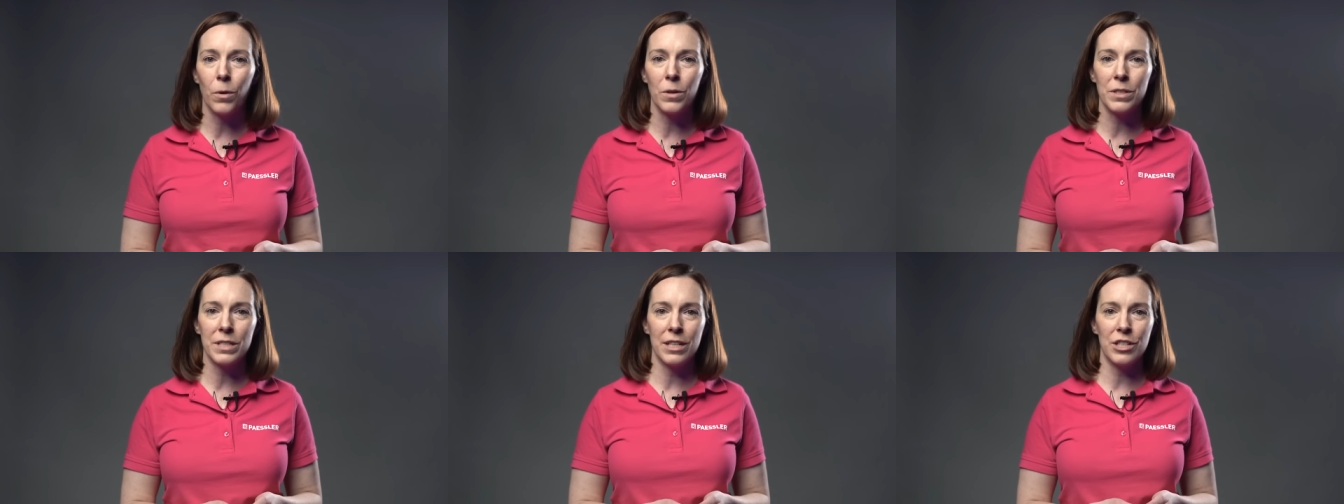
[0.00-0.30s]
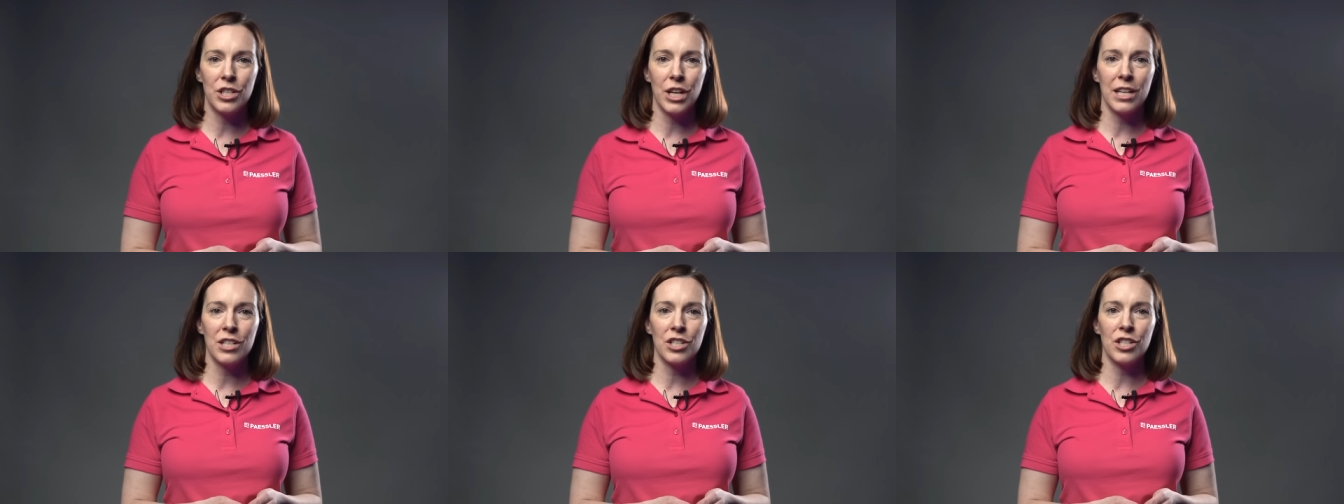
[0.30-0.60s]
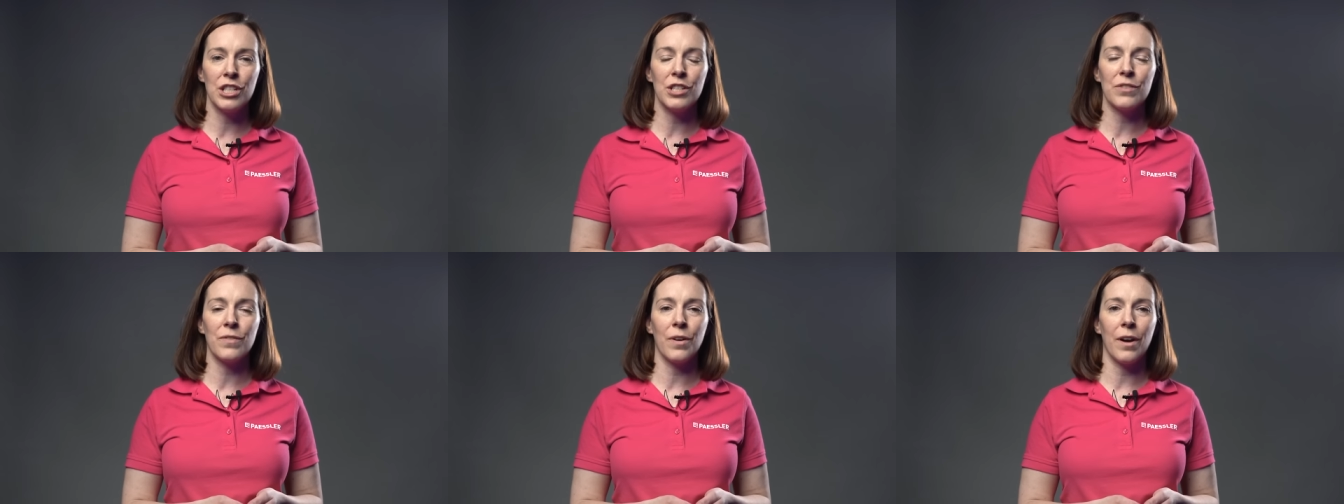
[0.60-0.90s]
or
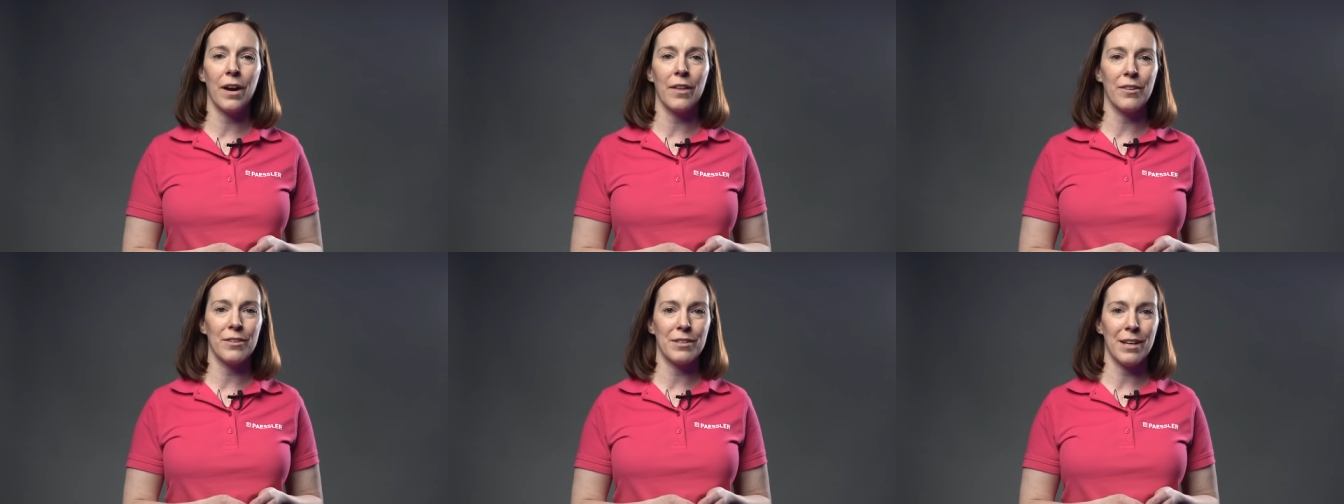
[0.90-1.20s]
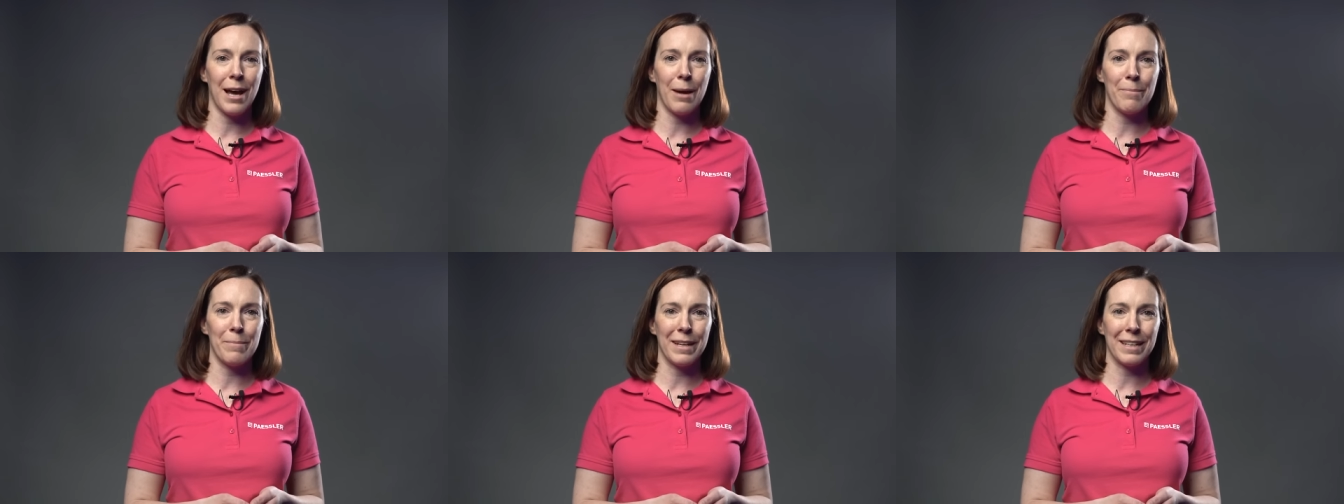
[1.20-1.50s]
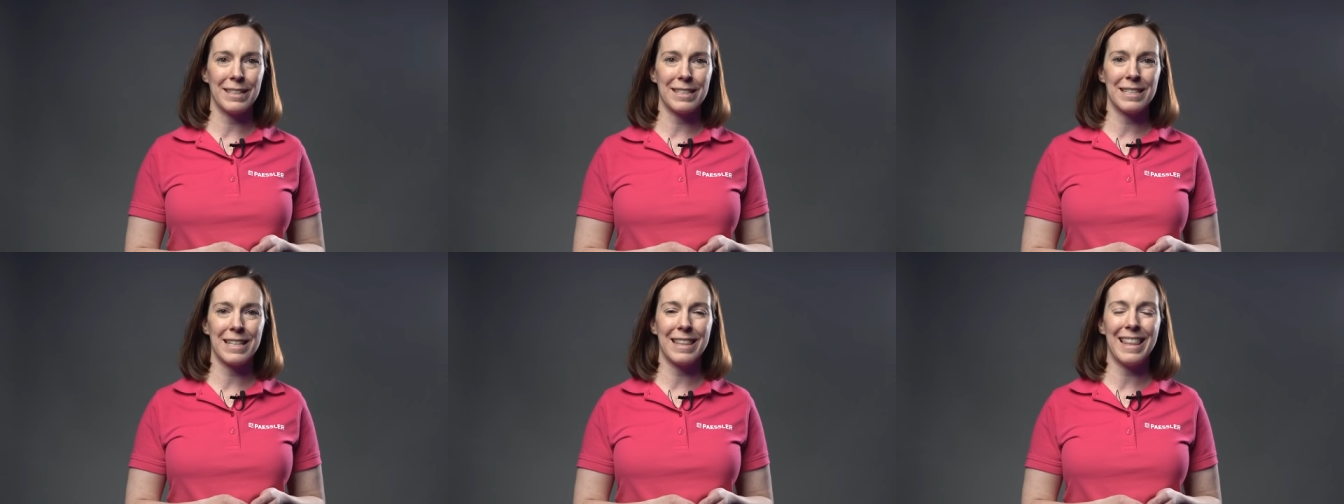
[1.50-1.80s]
suggestions for other
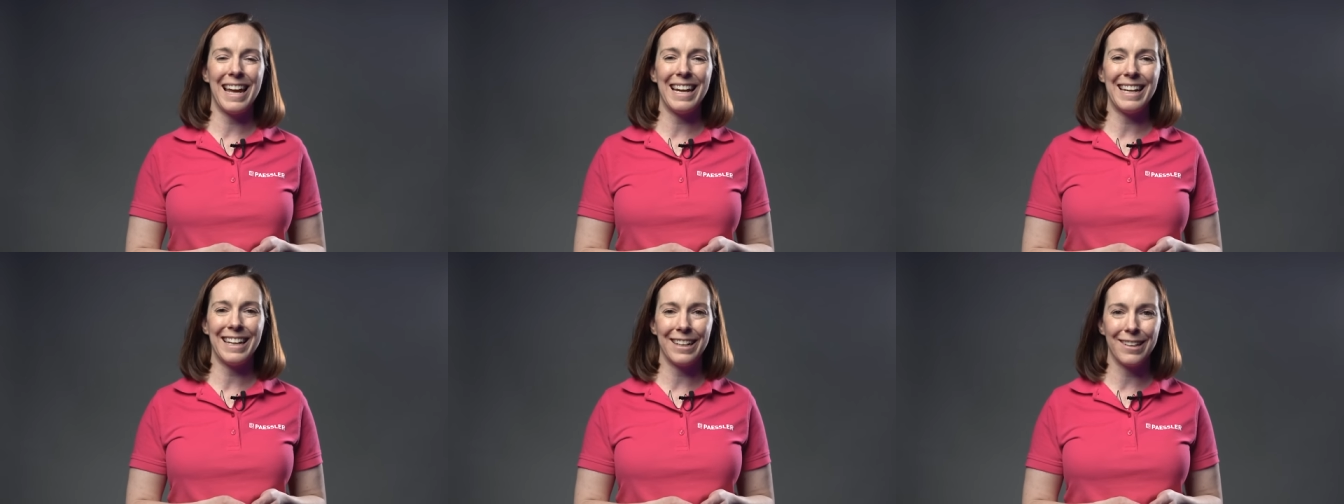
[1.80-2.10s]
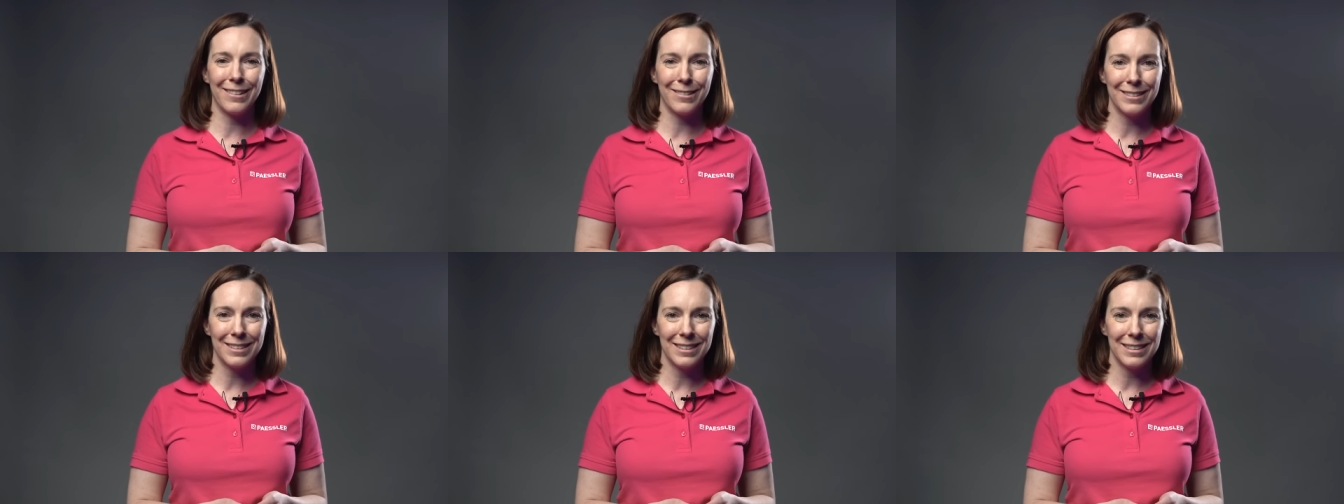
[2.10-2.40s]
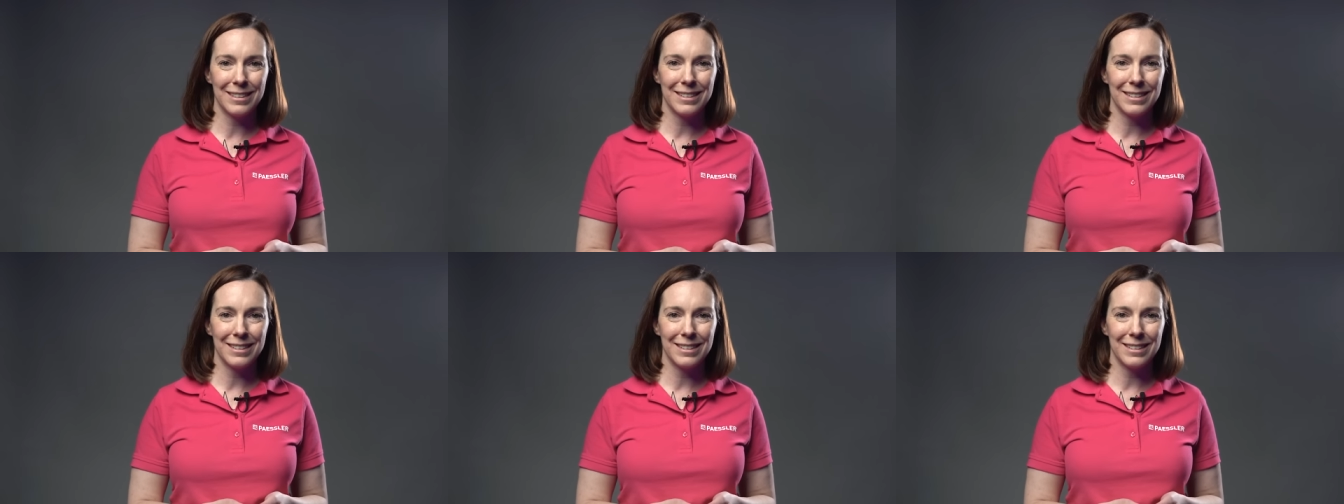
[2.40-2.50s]
topics. Thank you.